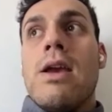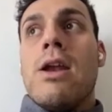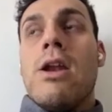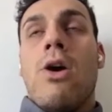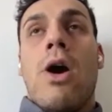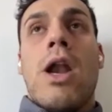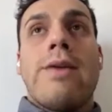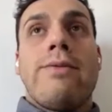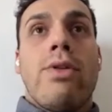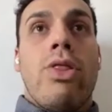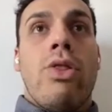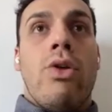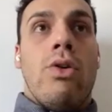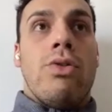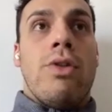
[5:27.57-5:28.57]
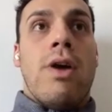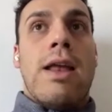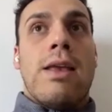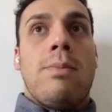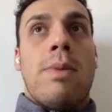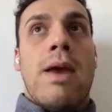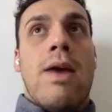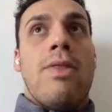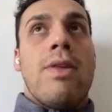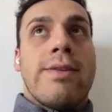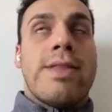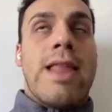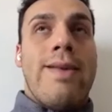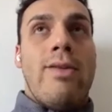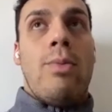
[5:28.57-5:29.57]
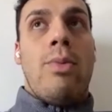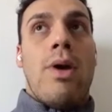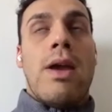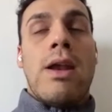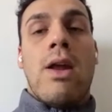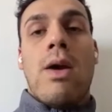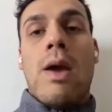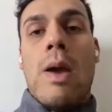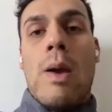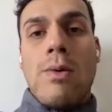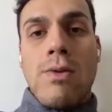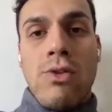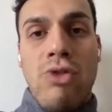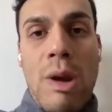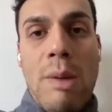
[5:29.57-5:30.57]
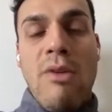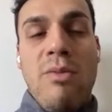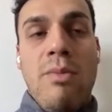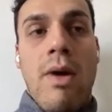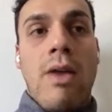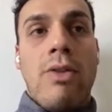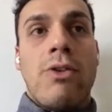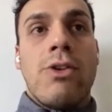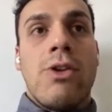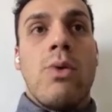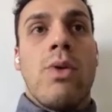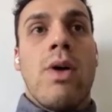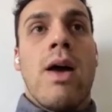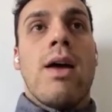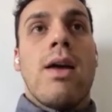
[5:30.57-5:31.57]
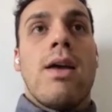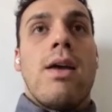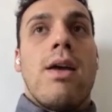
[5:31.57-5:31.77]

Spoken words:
I never thought that I'd be at this level, but it was a dream of mine to do that